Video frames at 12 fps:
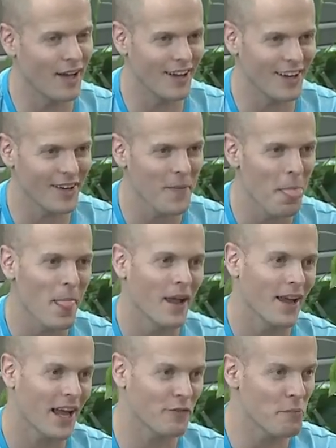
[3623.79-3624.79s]

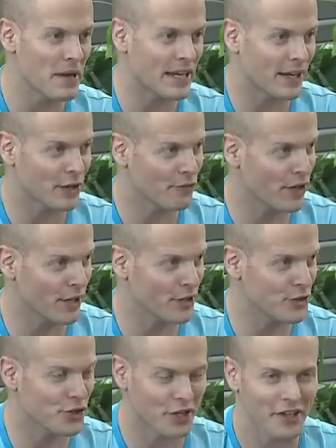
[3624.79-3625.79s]
have a mating
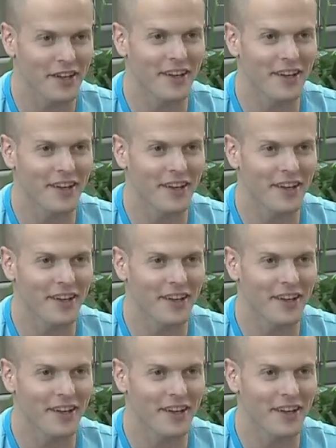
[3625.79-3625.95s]
advantage.